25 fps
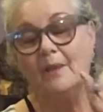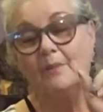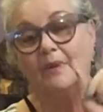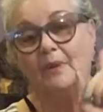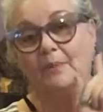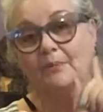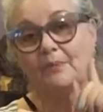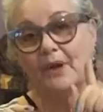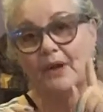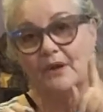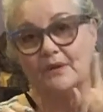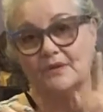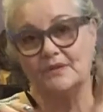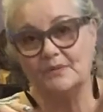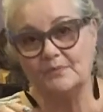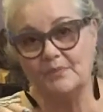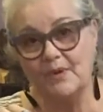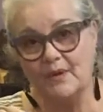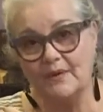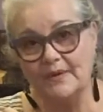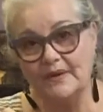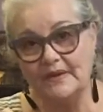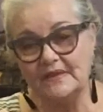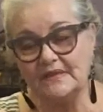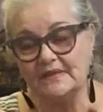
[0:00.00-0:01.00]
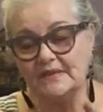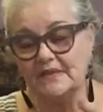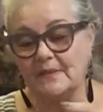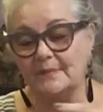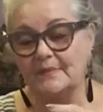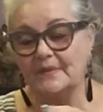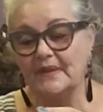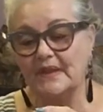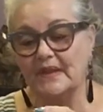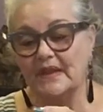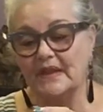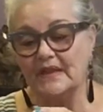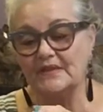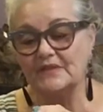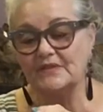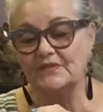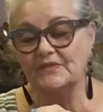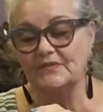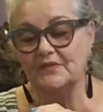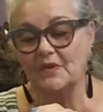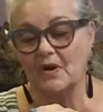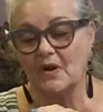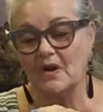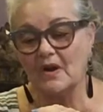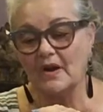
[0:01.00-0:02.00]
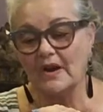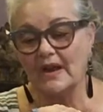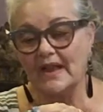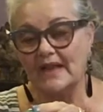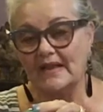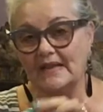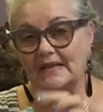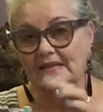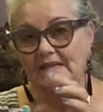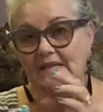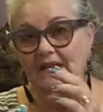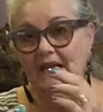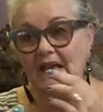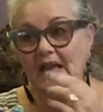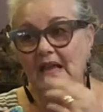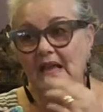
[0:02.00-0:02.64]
but postponing something as far as